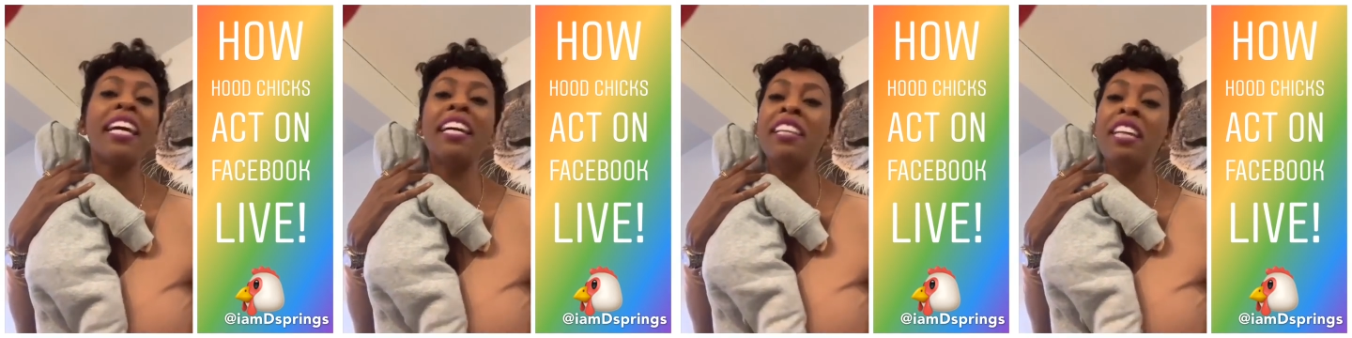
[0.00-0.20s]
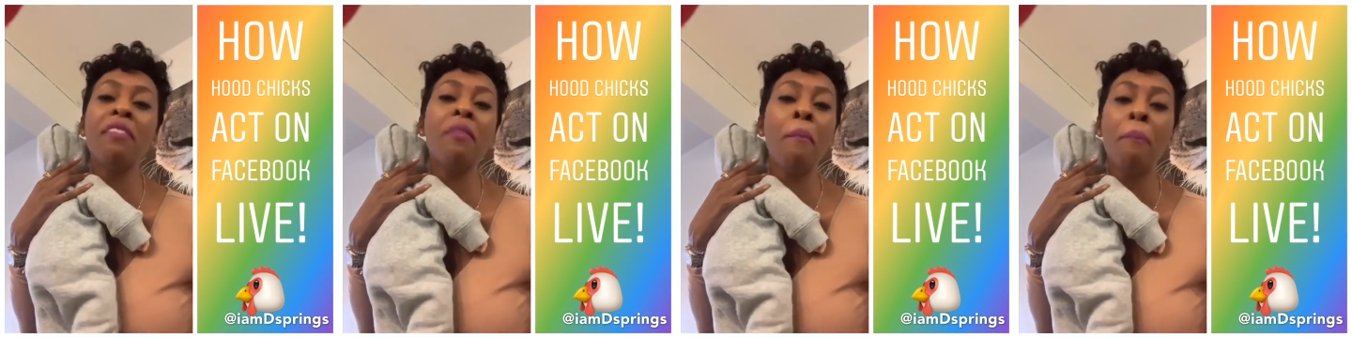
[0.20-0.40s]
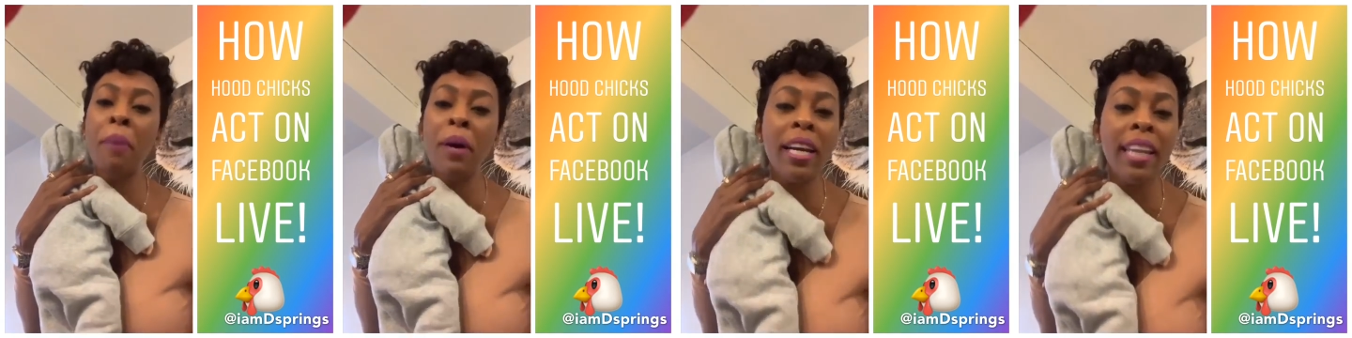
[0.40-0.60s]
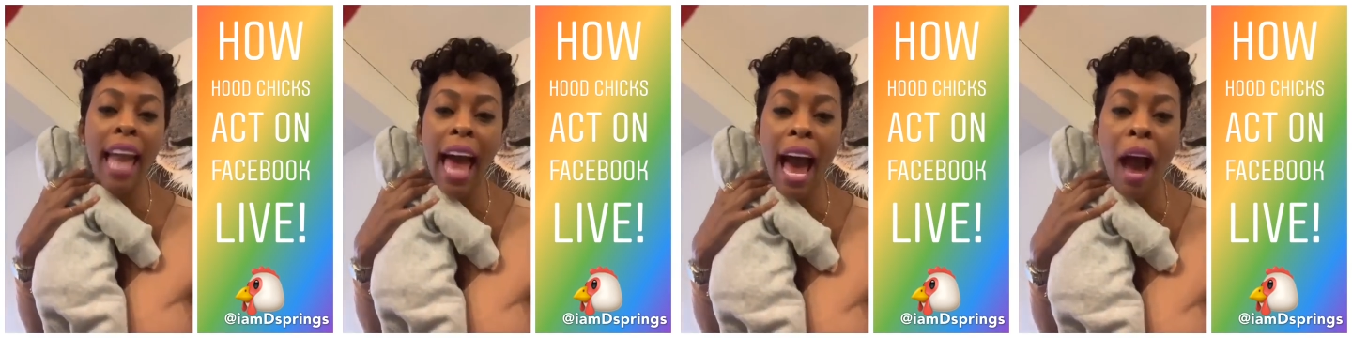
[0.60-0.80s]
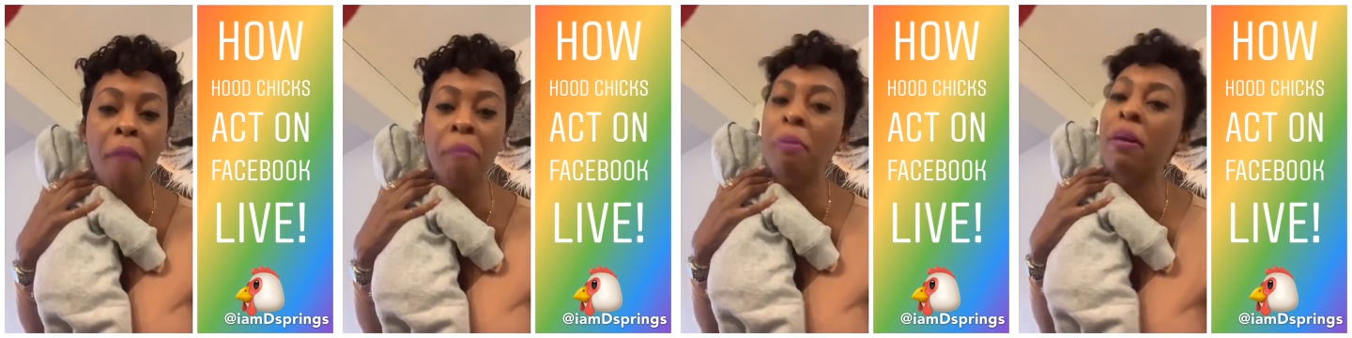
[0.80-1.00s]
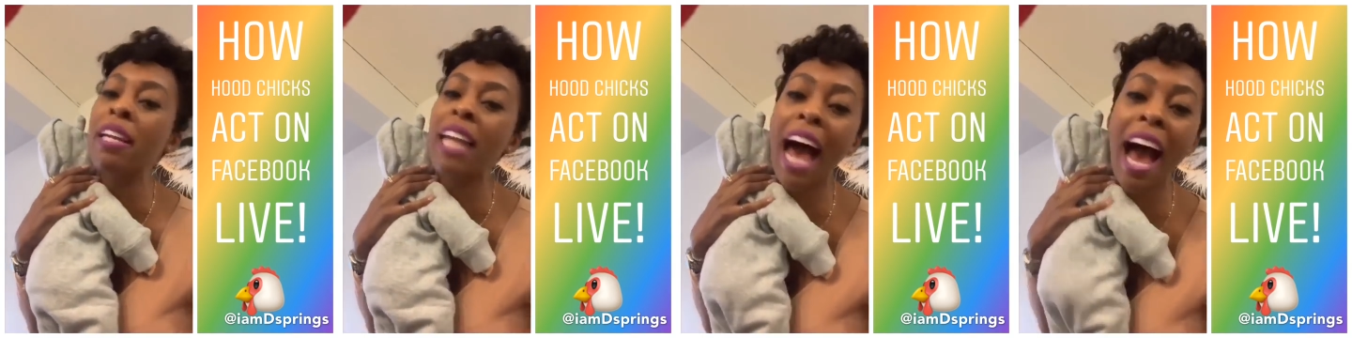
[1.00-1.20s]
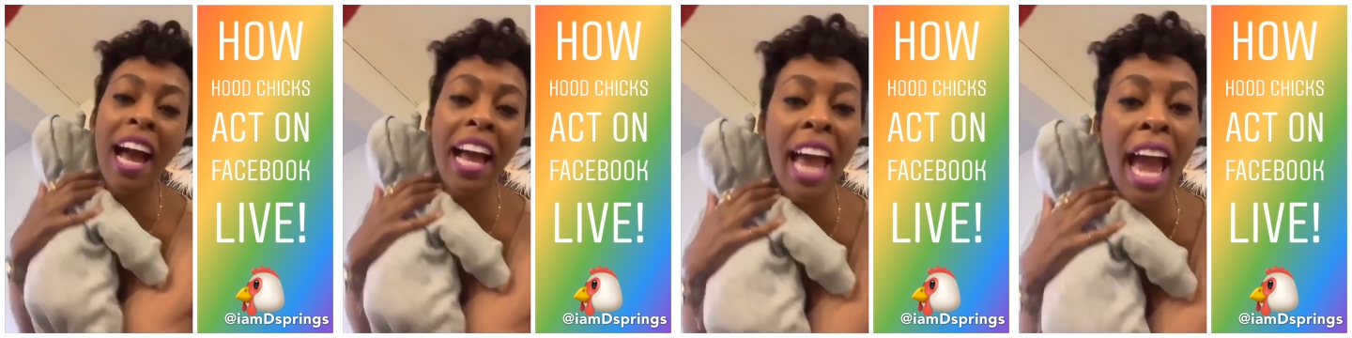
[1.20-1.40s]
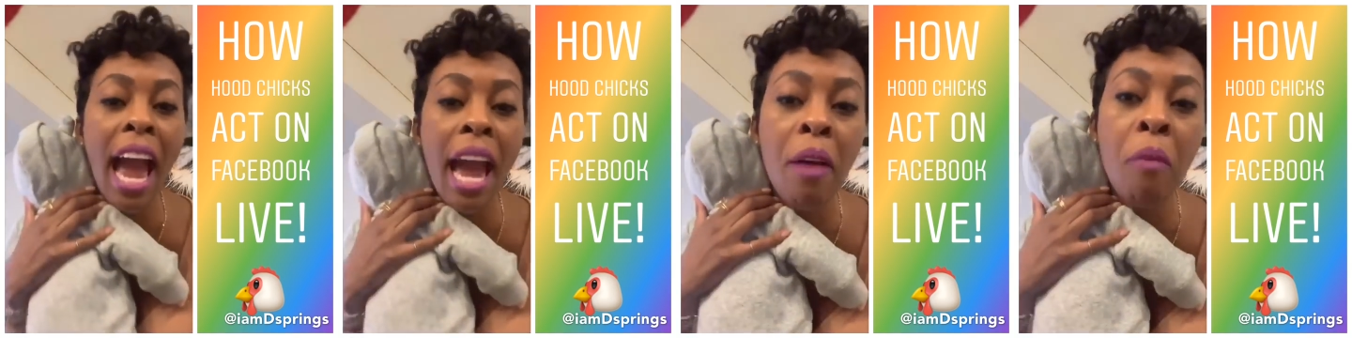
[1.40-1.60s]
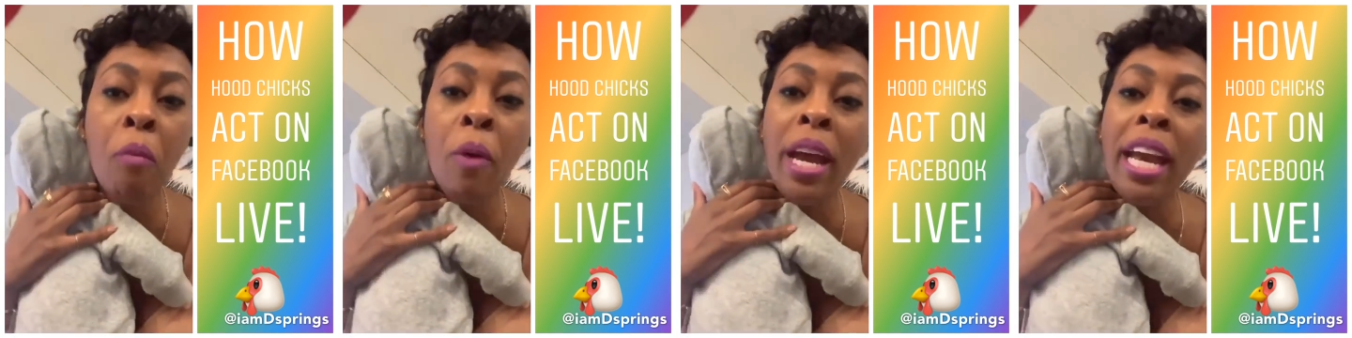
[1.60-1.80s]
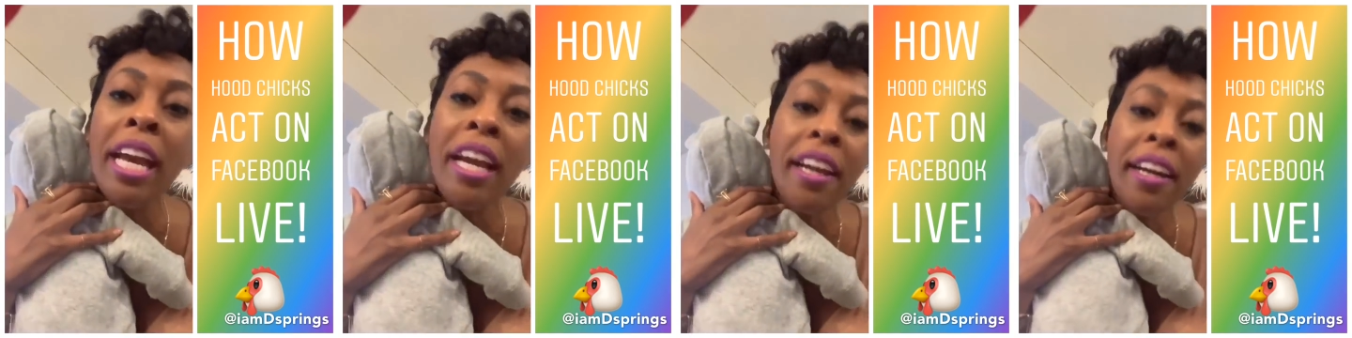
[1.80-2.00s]
couldn't even pull out. Pull out
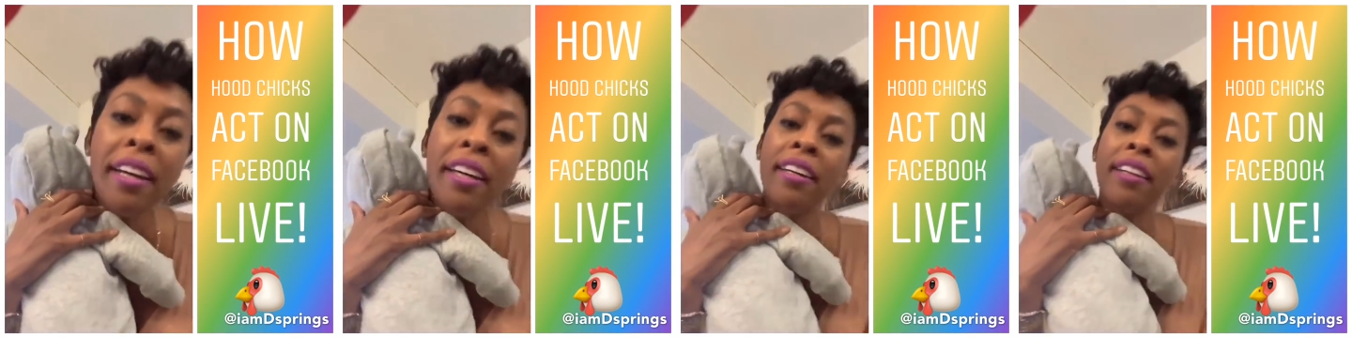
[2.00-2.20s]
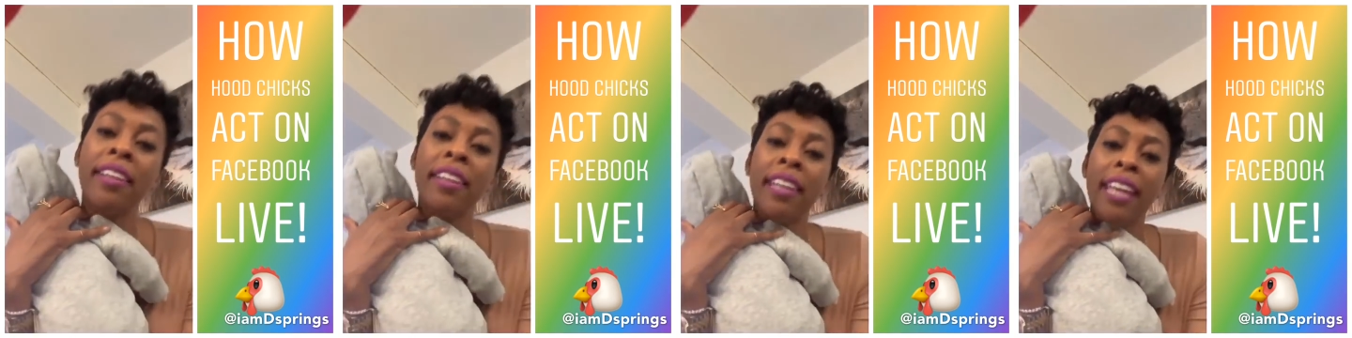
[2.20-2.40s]
game week.